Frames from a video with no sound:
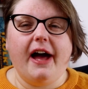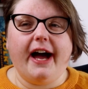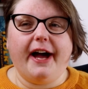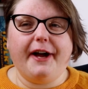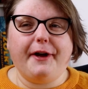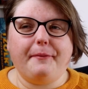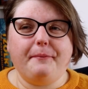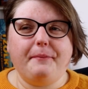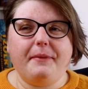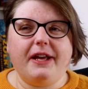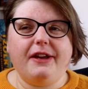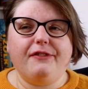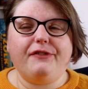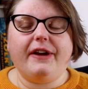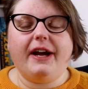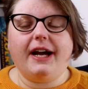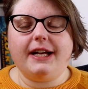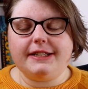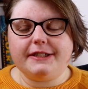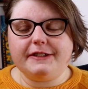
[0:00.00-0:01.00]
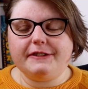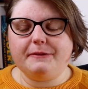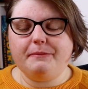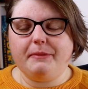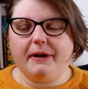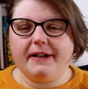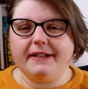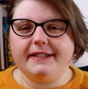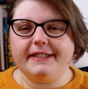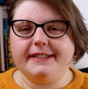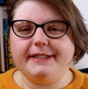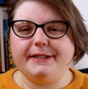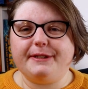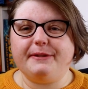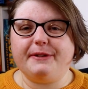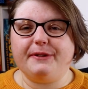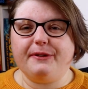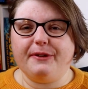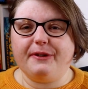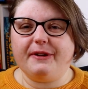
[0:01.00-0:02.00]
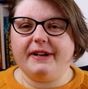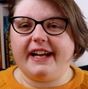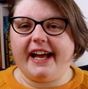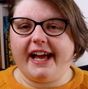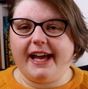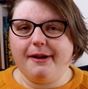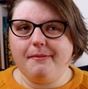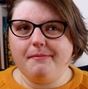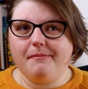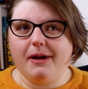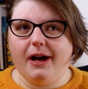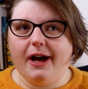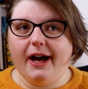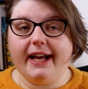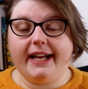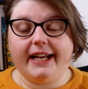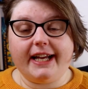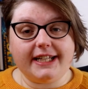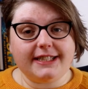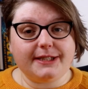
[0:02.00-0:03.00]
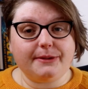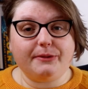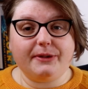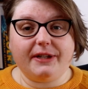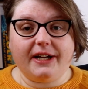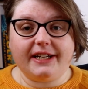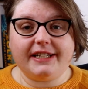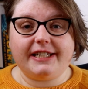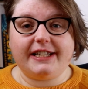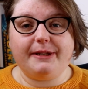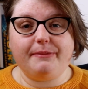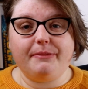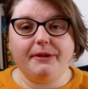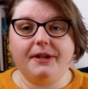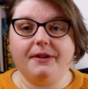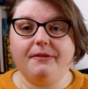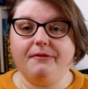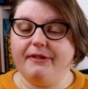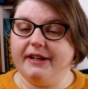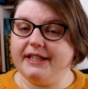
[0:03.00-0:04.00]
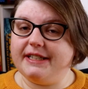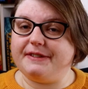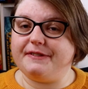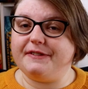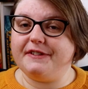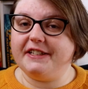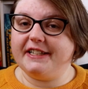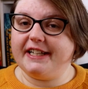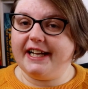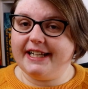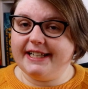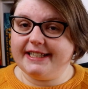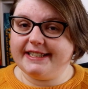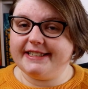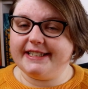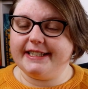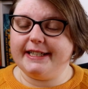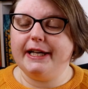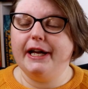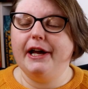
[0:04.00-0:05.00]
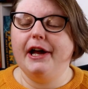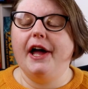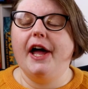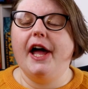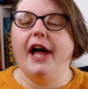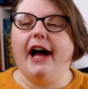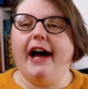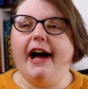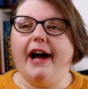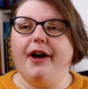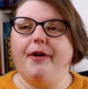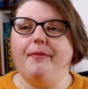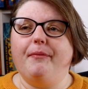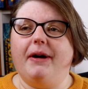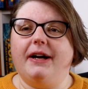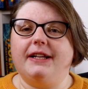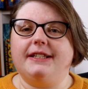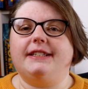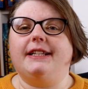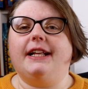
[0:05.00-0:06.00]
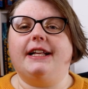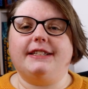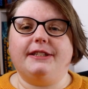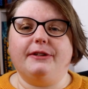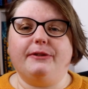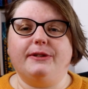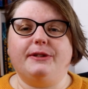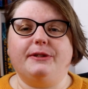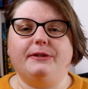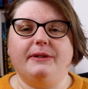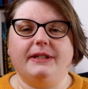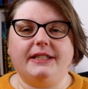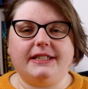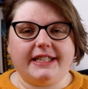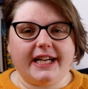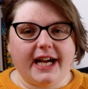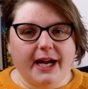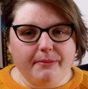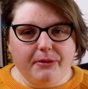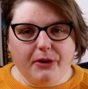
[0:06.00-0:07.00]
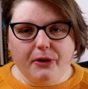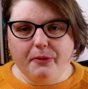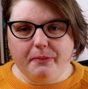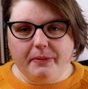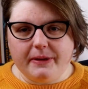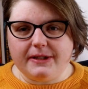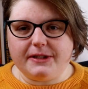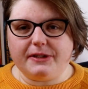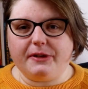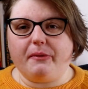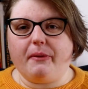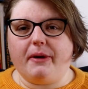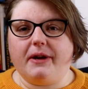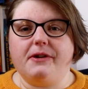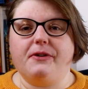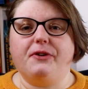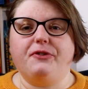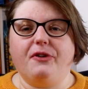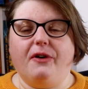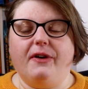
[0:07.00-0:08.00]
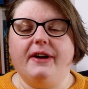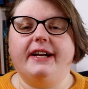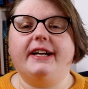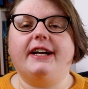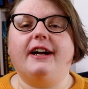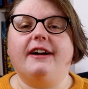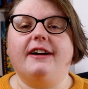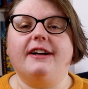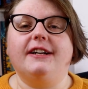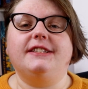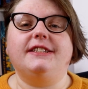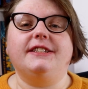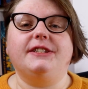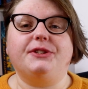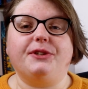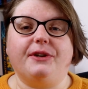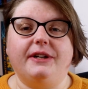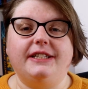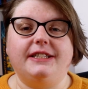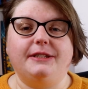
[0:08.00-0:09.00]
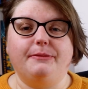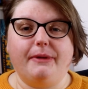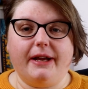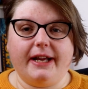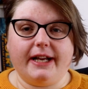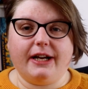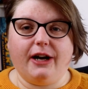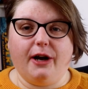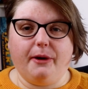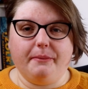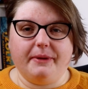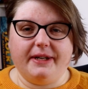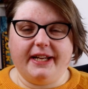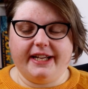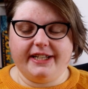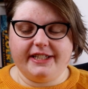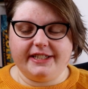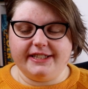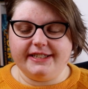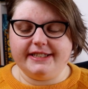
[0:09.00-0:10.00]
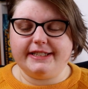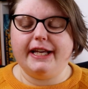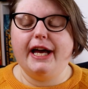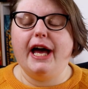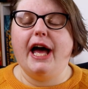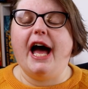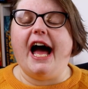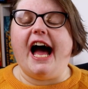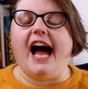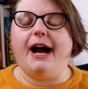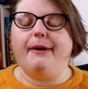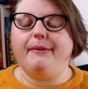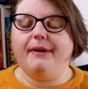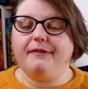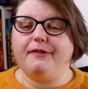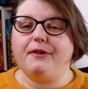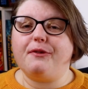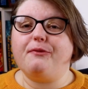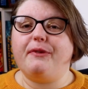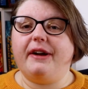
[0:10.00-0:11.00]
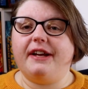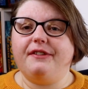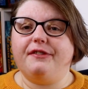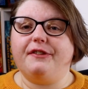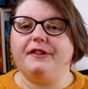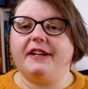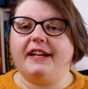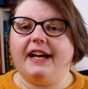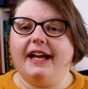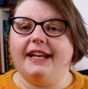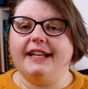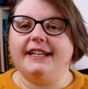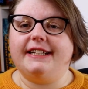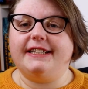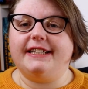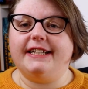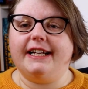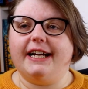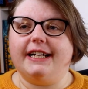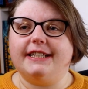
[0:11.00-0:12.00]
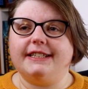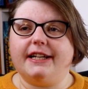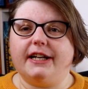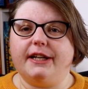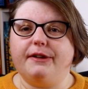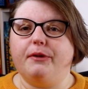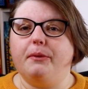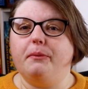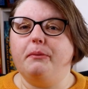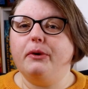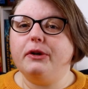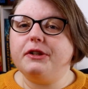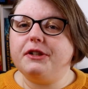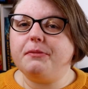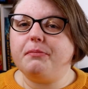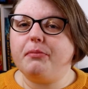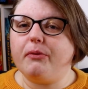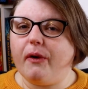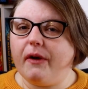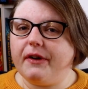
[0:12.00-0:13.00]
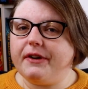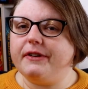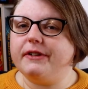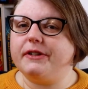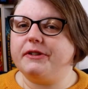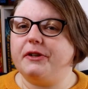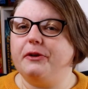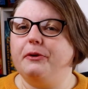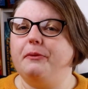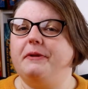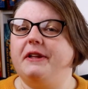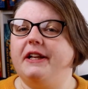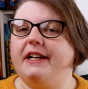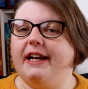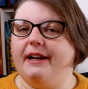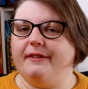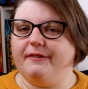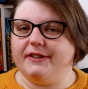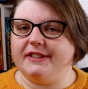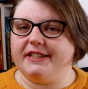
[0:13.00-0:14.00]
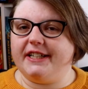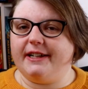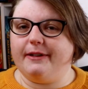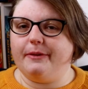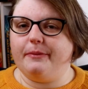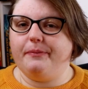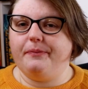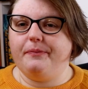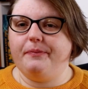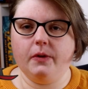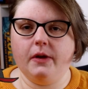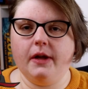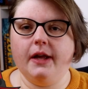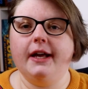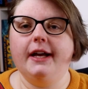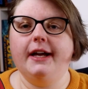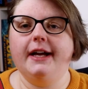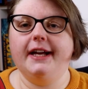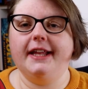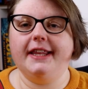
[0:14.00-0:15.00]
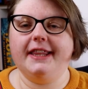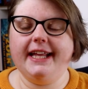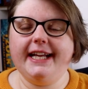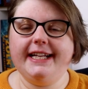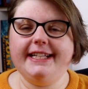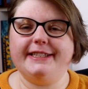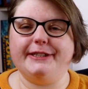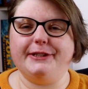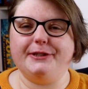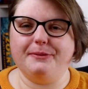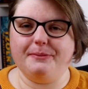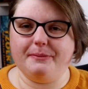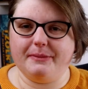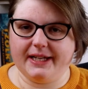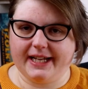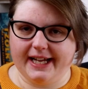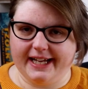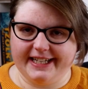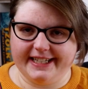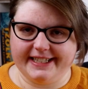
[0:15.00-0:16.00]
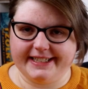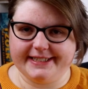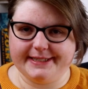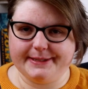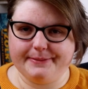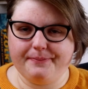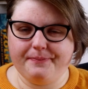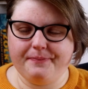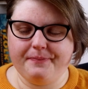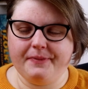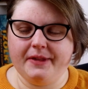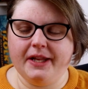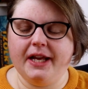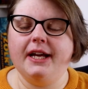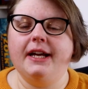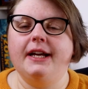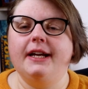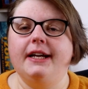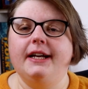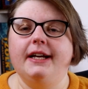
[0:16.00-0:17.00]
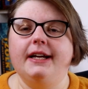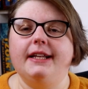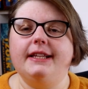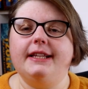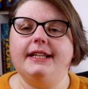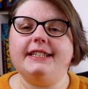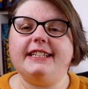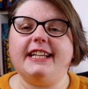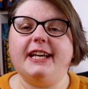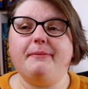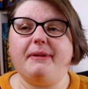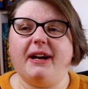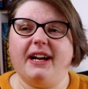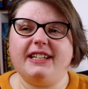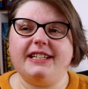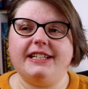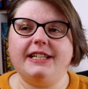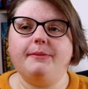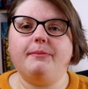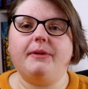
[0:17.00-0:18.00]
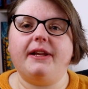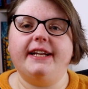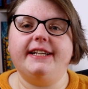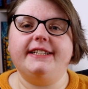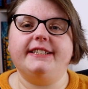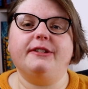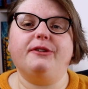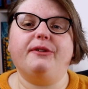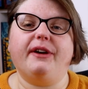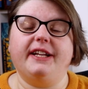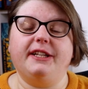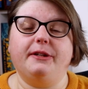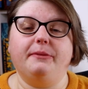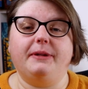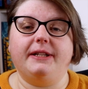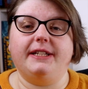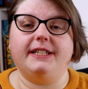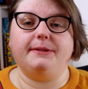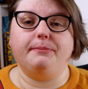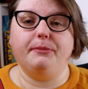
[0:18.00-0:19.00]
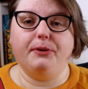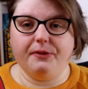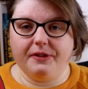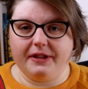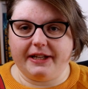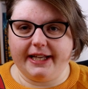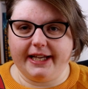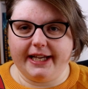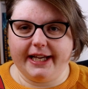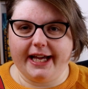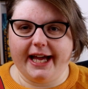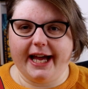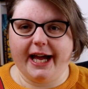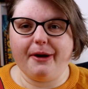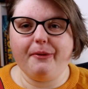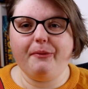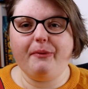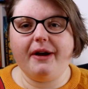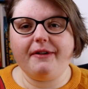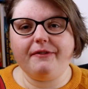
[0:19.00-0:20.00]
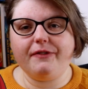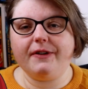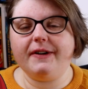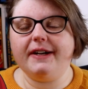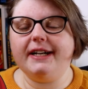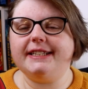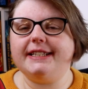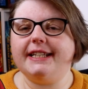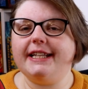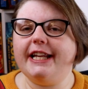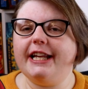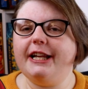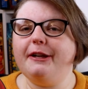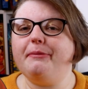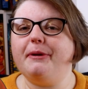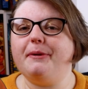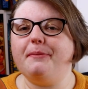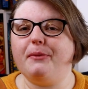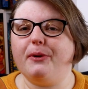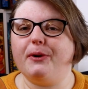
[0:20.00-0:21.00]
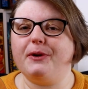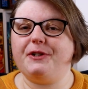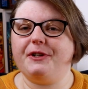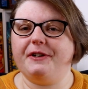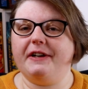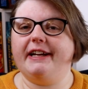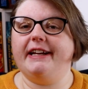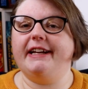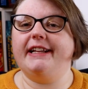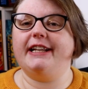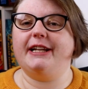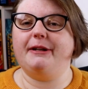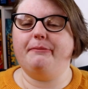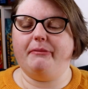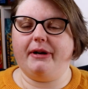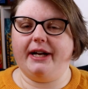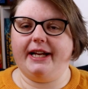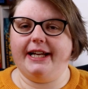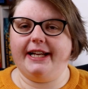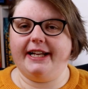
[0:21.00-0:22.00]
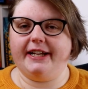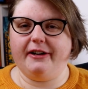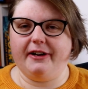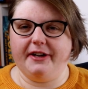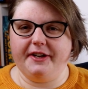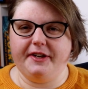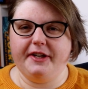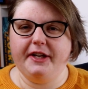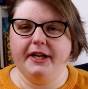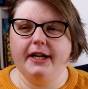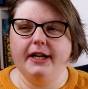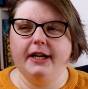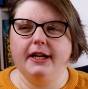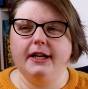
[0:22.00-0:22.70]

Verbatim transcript: Um, if I had to compare this to another game, I guess it would actually be Race for the Galaxy, um, as that's also a tableau builder where you're drawing cards and trying to make combinations. However, Race for the Galaxy has kind of a much broader scope than Everdell. Thing 2, mechanics. This game actually plays incredibly smoothly, however it's a little bit more tricky than it might let on.